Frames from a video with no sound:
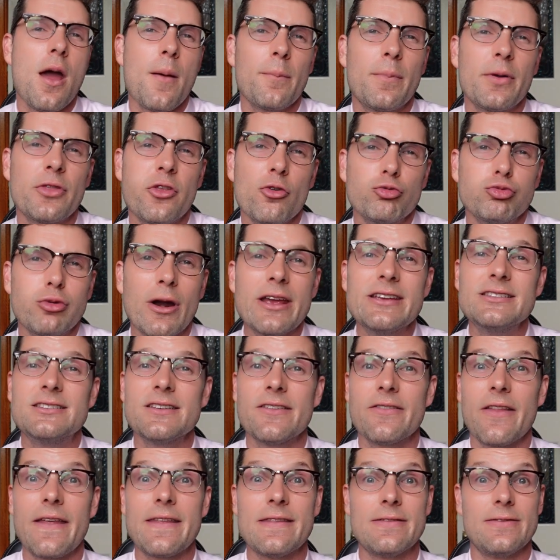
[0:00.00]
But the
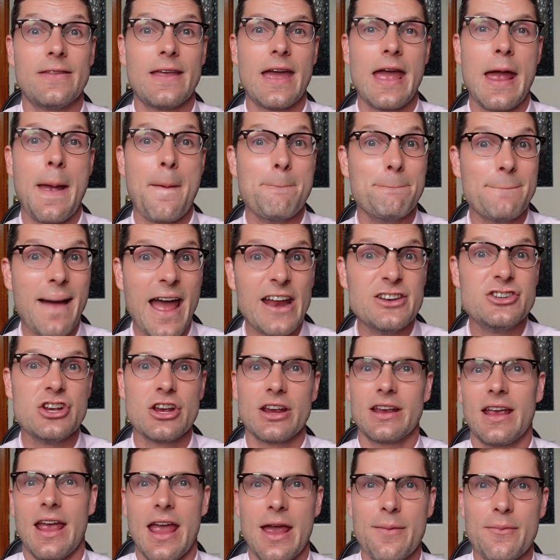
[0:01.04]
reason that they're
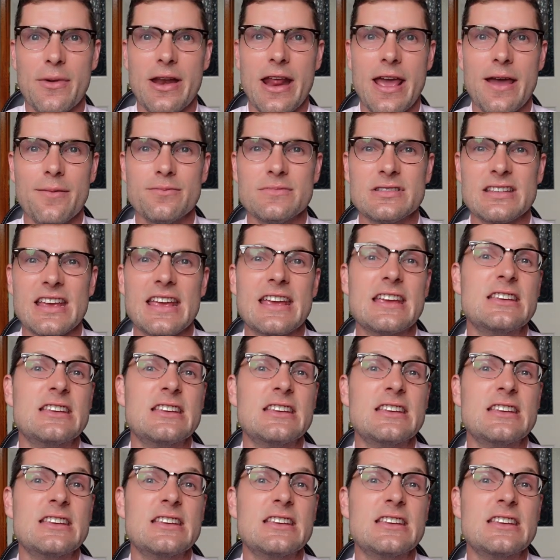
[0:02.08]
magic M&Ms